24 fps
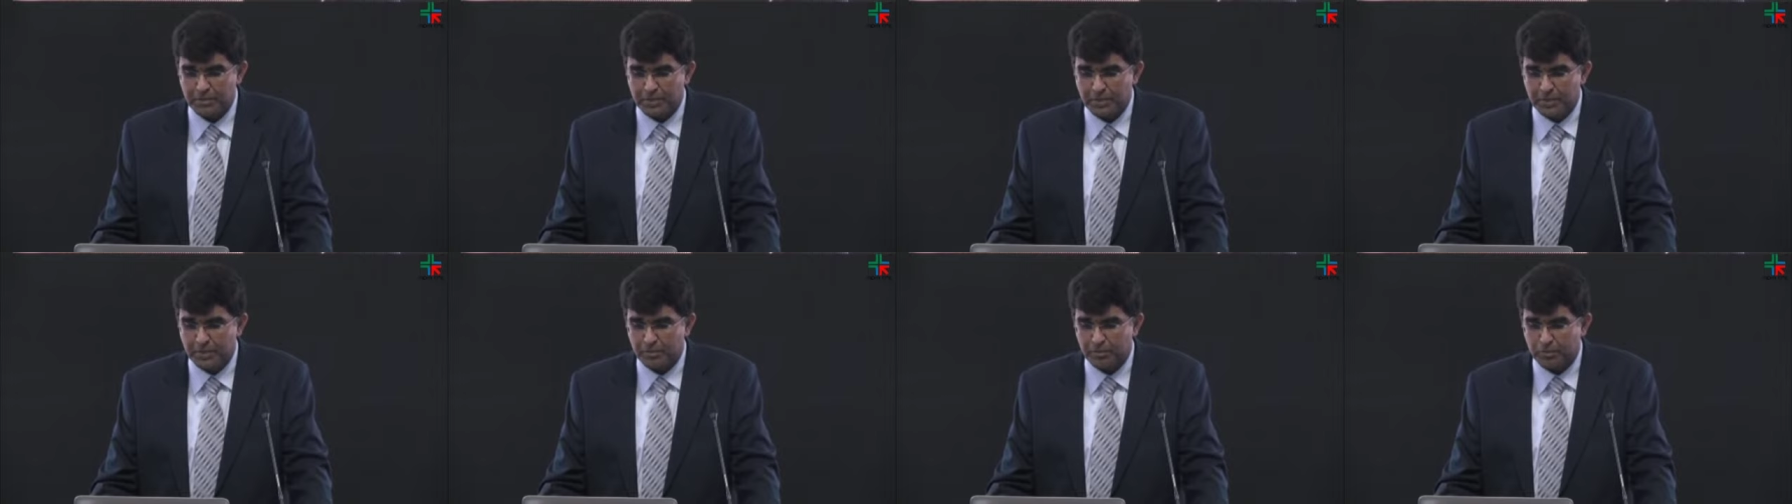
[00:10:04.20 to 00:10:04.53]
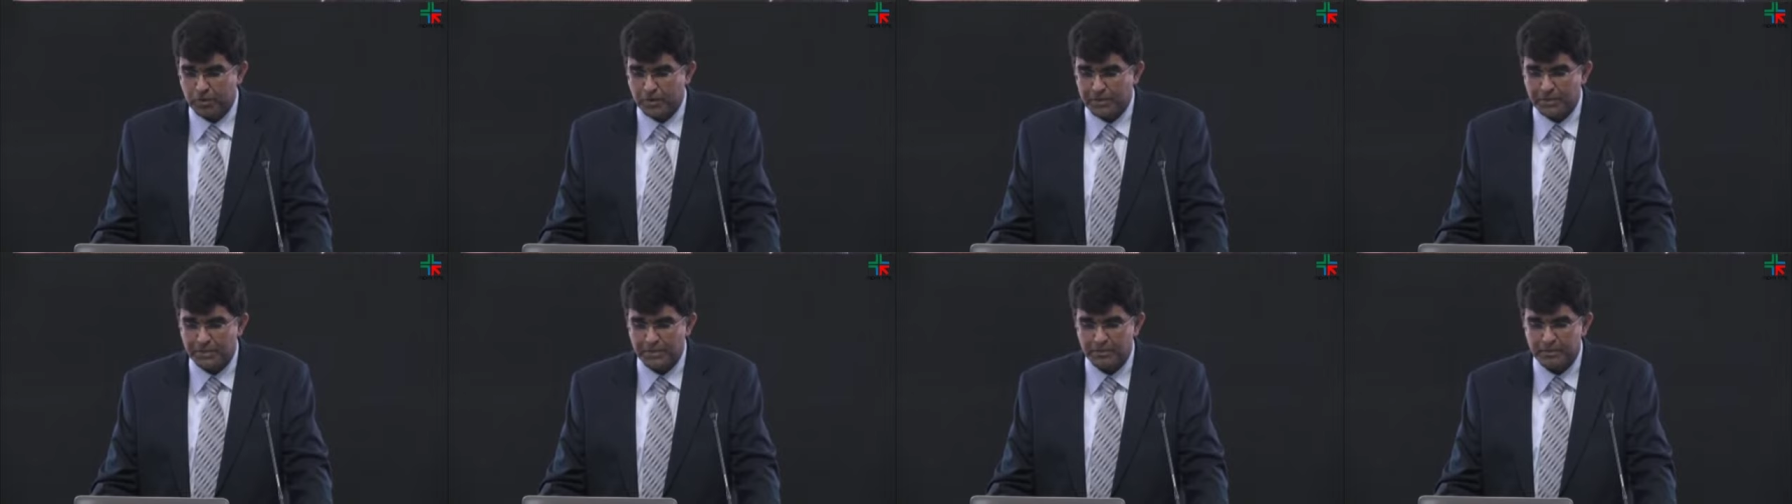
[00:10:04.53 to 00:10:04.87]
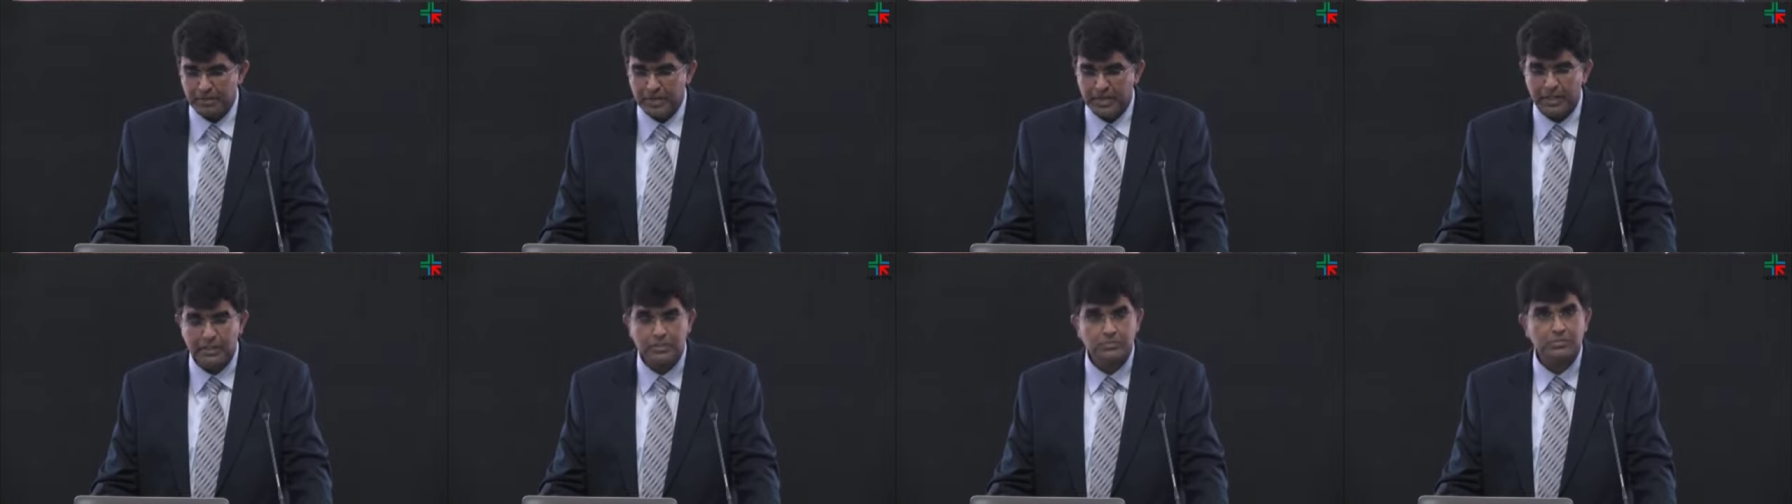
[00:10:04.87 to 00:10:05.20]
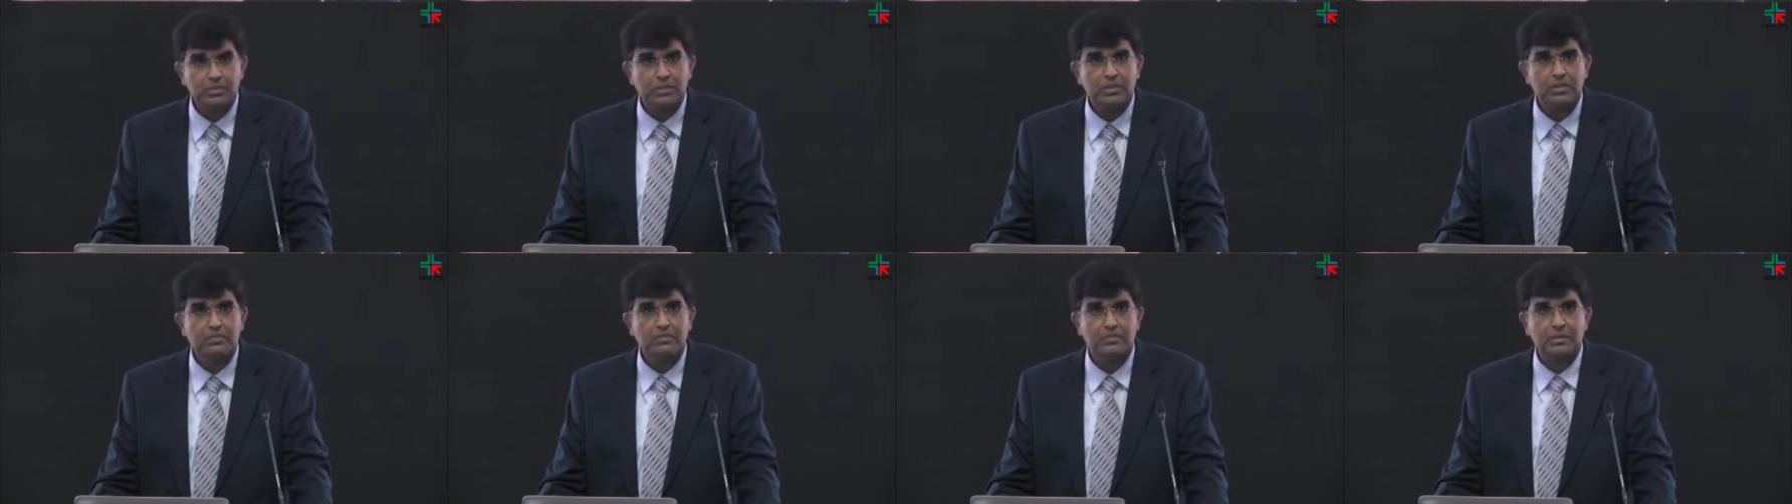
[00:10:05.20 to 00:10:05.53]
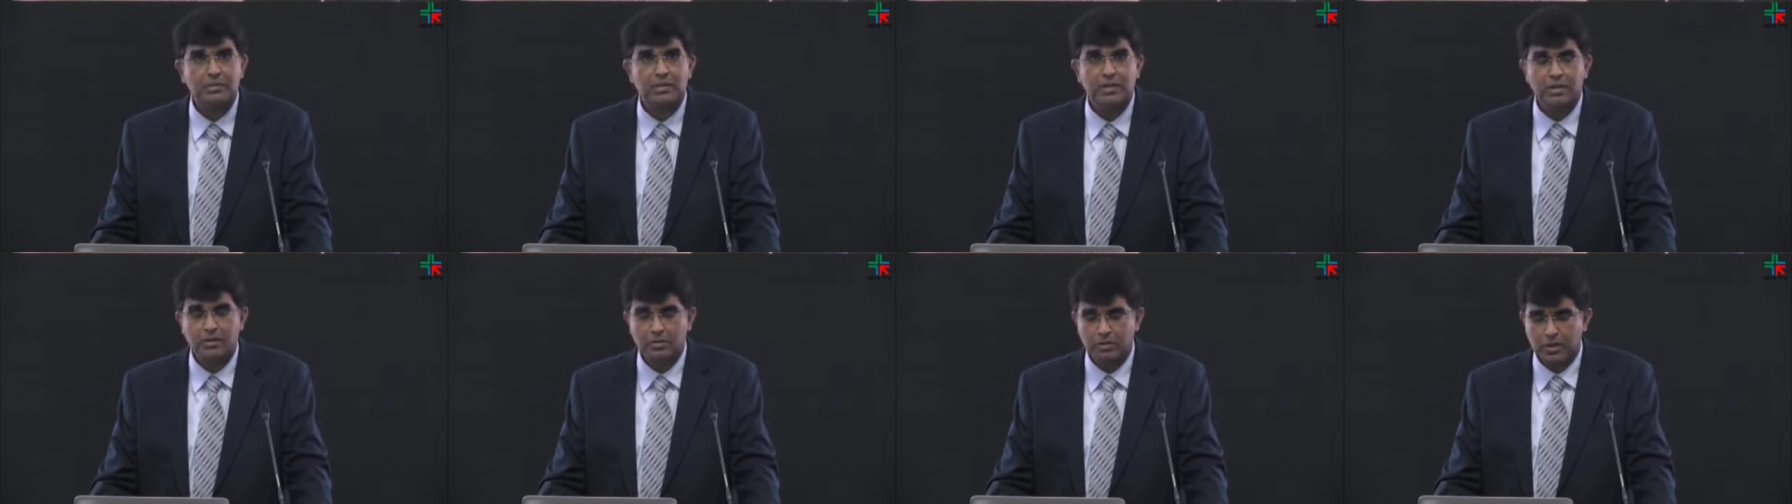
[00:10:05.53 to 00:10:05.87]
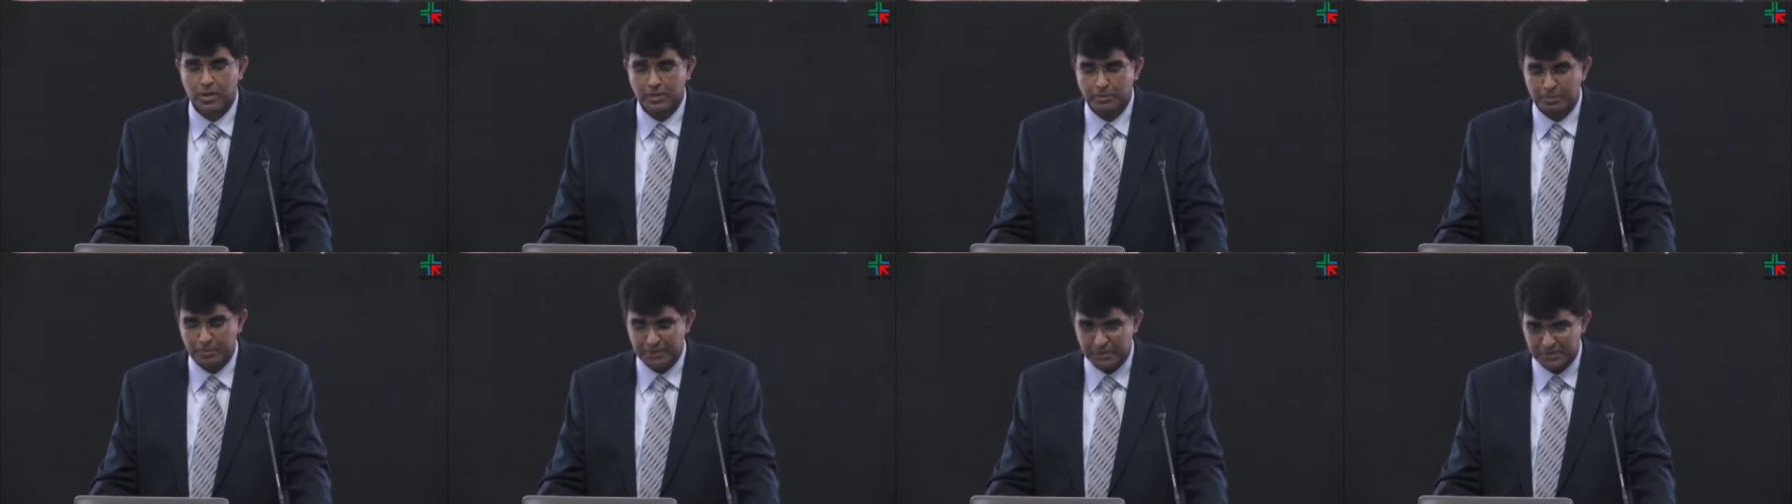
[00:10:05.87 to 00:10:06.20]
employed in the management of
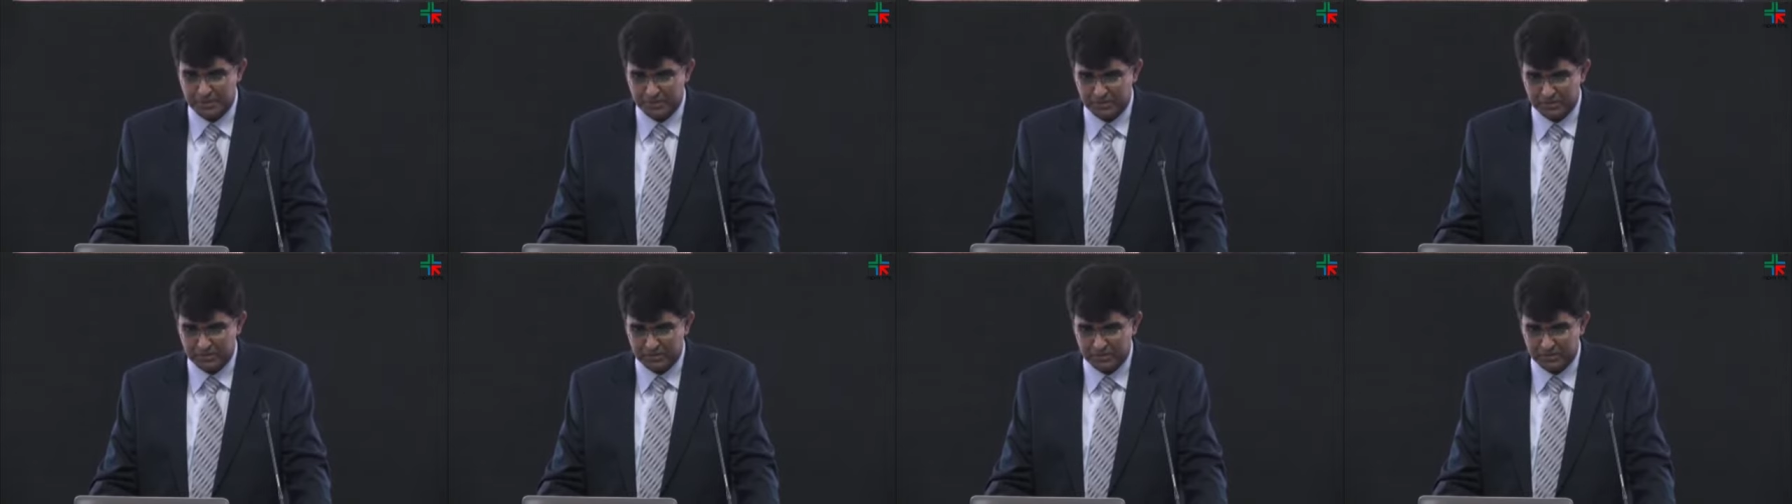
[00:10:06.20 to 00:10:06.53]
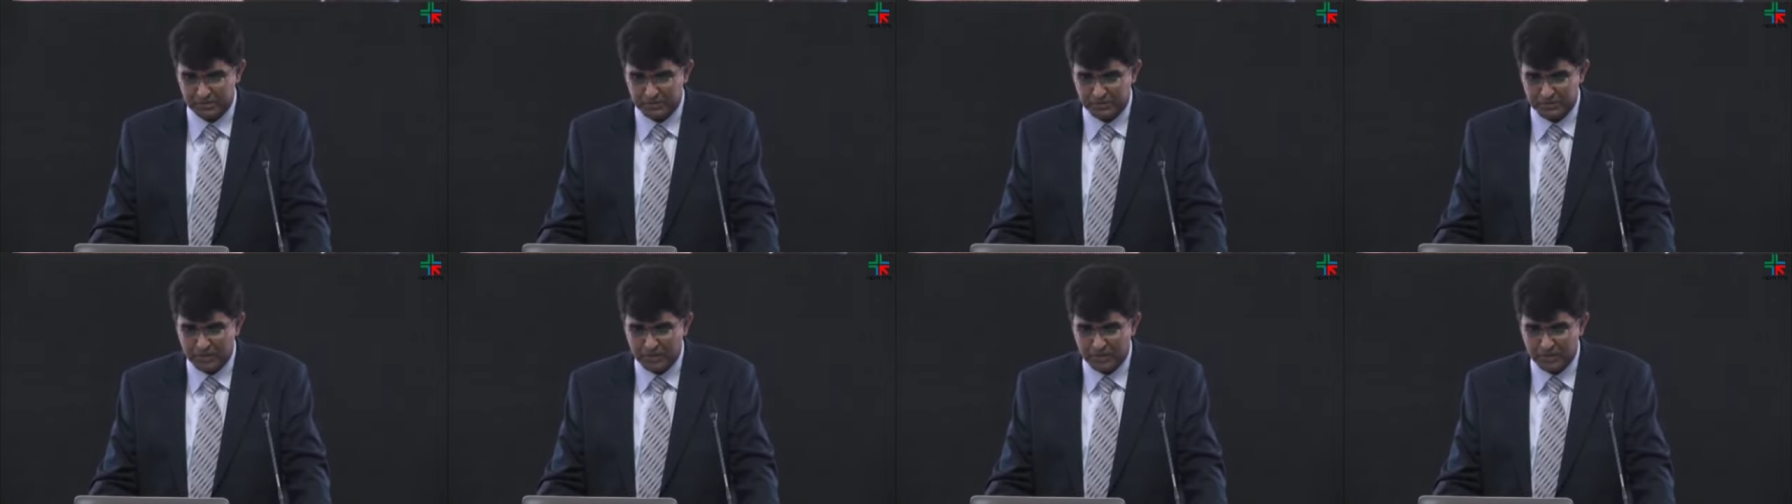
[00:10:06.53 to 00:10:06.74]
subarachnoid patients?